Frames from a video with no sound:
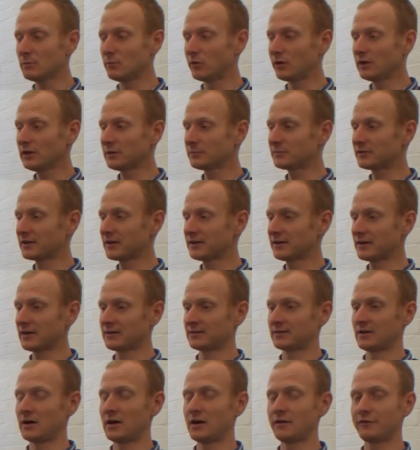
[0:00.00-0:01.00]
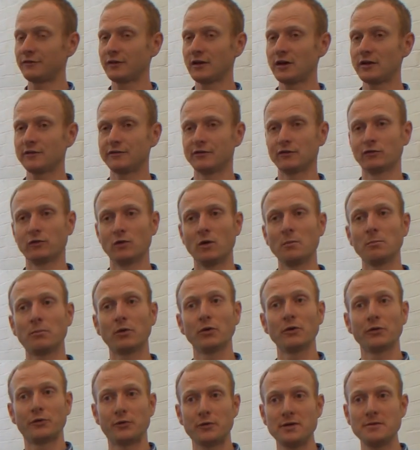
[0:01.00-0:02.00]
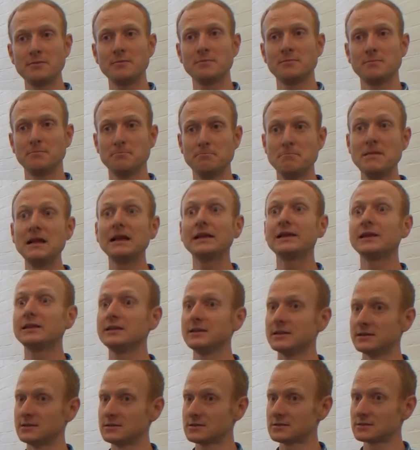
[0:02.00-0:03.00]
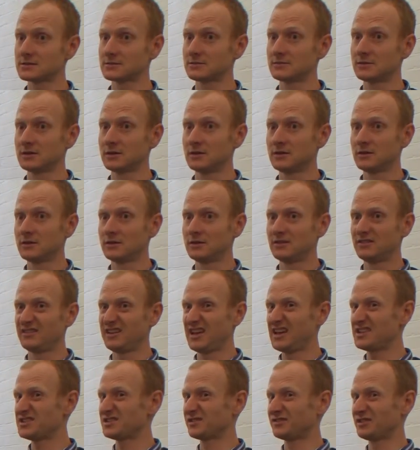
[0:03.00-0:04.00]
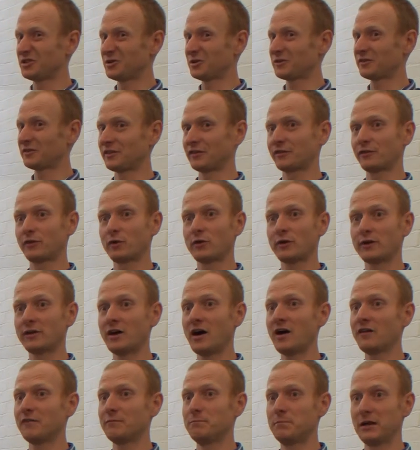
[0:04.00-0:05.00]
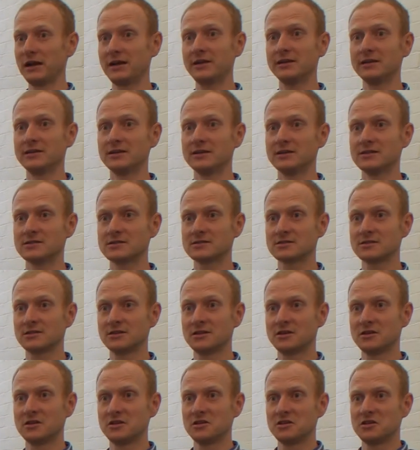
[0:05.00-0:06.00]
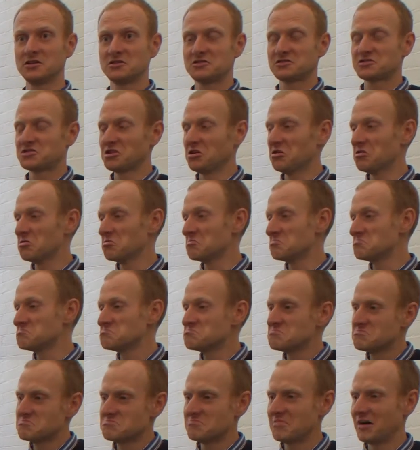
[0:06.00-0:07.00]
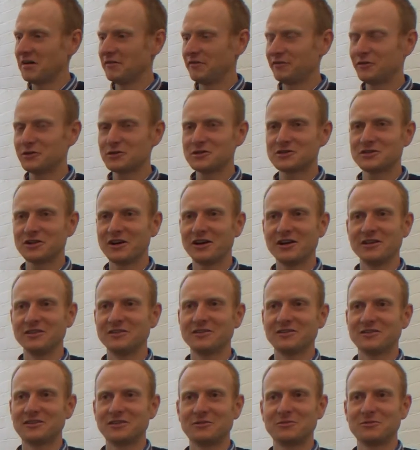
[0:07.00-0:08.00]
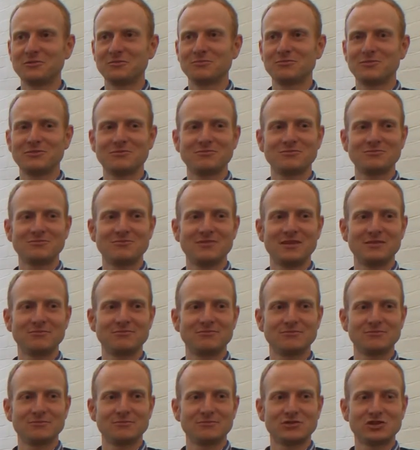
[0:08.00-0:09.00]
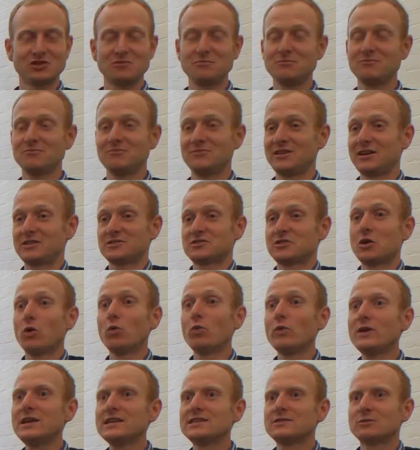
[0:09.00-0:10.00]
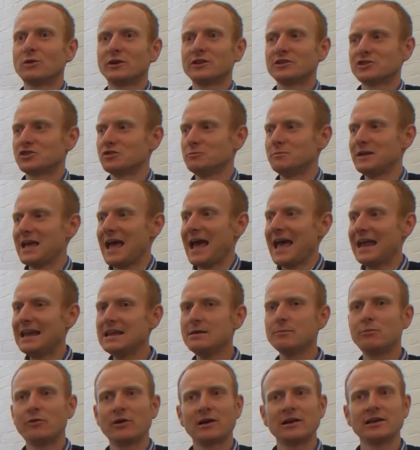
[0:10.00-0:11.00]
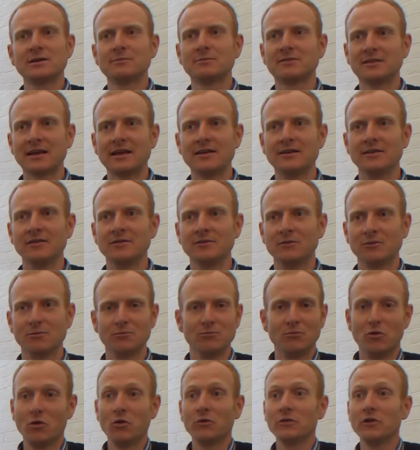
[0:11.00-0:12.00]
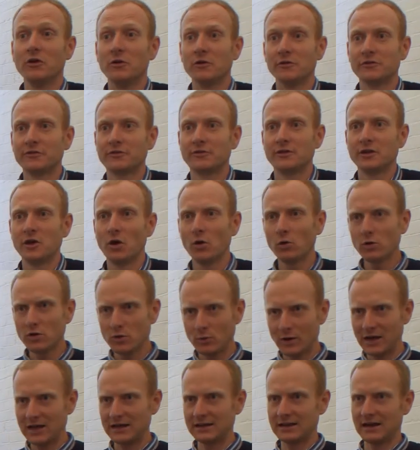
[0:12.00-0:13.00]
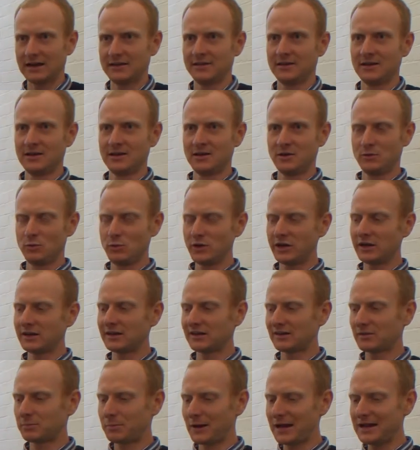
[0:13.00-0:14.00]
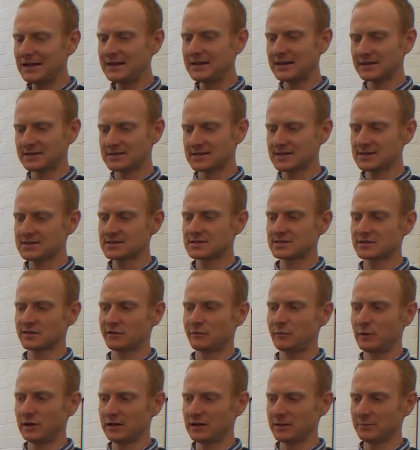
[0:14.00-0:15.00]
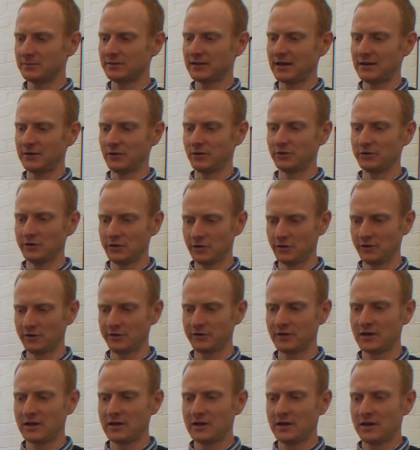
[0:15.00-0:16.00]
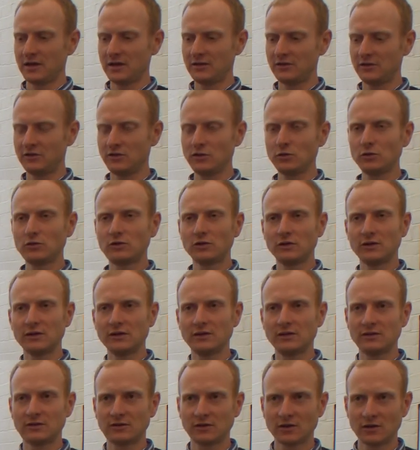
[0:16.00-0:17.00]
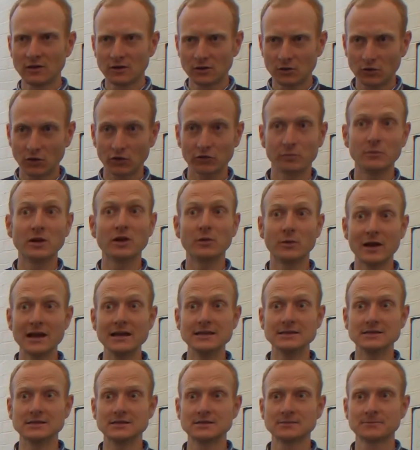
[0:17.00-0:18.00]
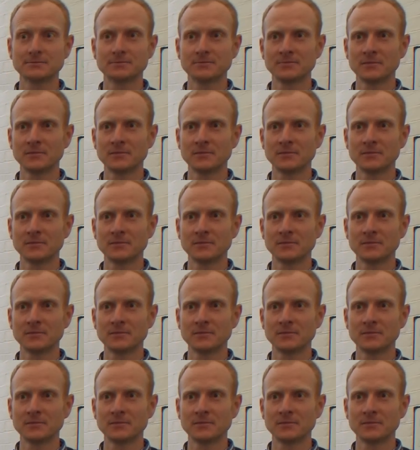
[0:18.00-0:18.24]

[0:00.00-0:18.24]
Beryllium 10 has a half life of 1.3 million years. The age of the is 4.5 billion years. So, at first sight, there there's no reason why there should be any beryllium 10 on Earth. The only way that we can explain the existence of beryllium 10 on the Earth is due to these cosmic rays.